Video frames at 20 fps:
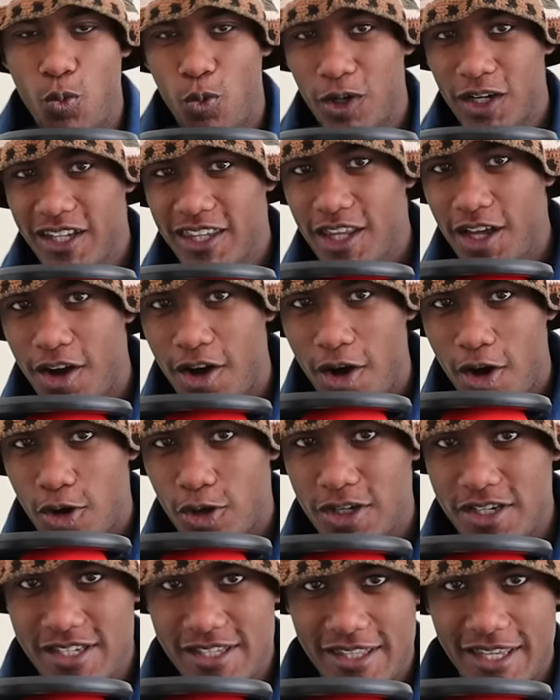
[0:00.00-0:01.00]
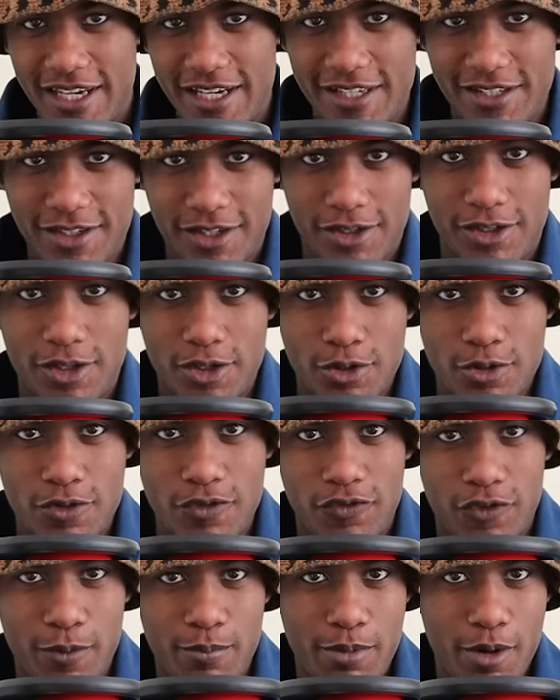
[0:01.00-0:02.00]
One of the hardest things to do
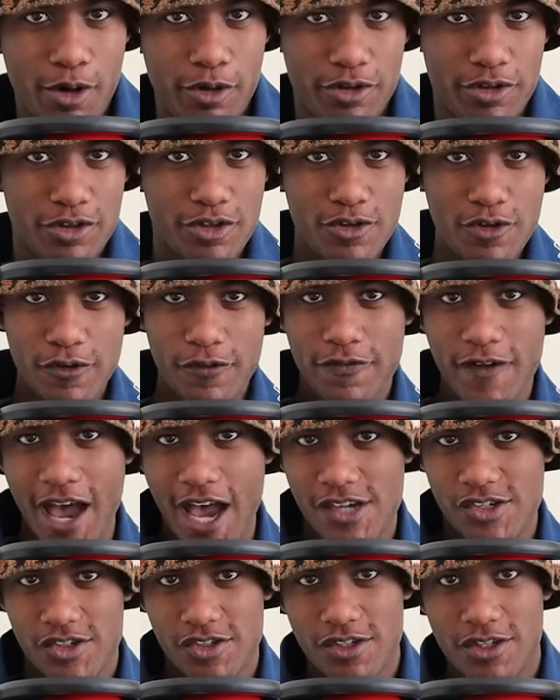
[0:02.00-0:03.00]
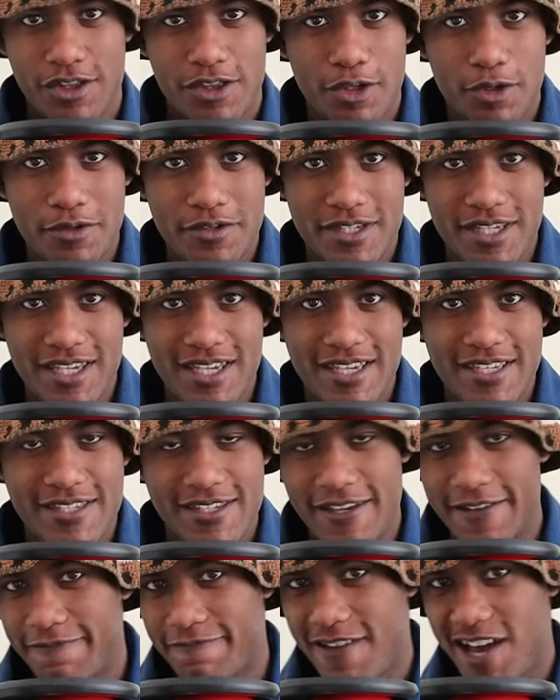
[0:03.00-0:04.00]
for both new fashion enthusiasts
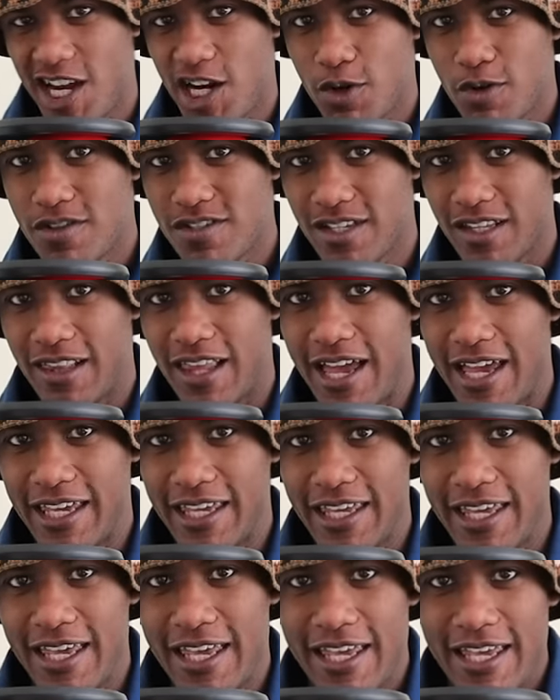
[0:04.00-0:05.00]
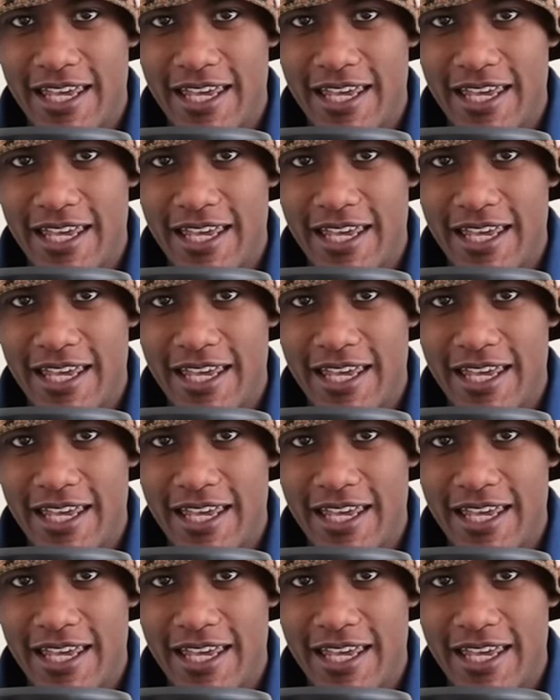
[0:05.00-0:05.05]
and veterans alike